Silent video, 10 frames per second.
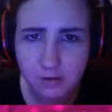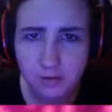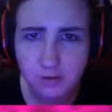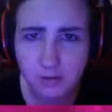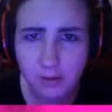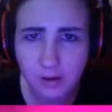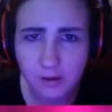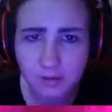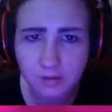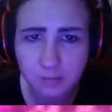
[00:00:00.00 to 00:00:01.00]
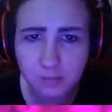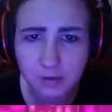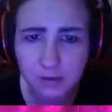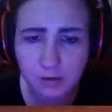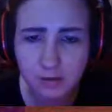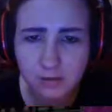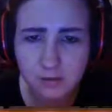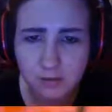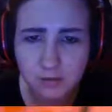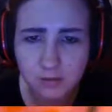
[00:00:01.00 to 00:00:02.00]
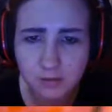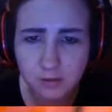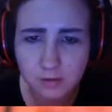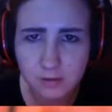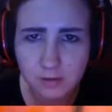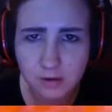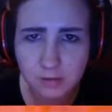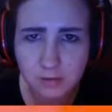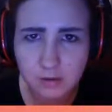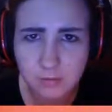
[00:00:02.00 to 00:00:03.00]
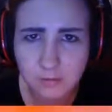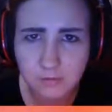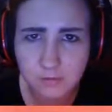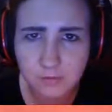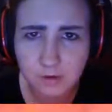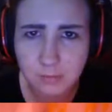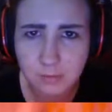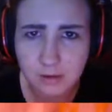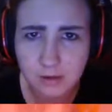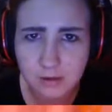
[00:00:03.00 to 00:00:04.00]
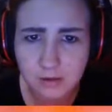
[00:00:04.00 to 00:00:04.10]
So yeah, it's a bit on the slow side when it comes to frame rate.